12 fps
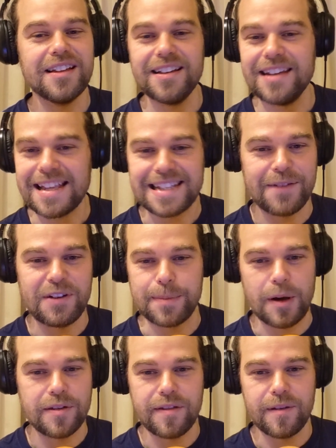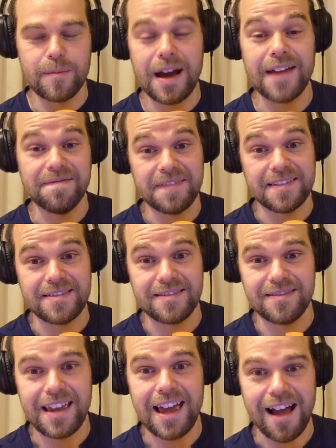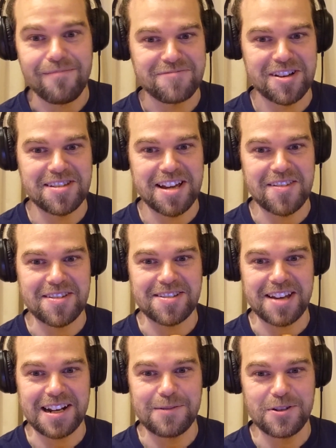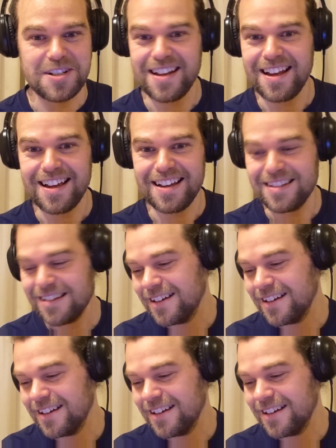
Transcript: let's get rid of both of them. And yeah, turns out that's exactly what she does.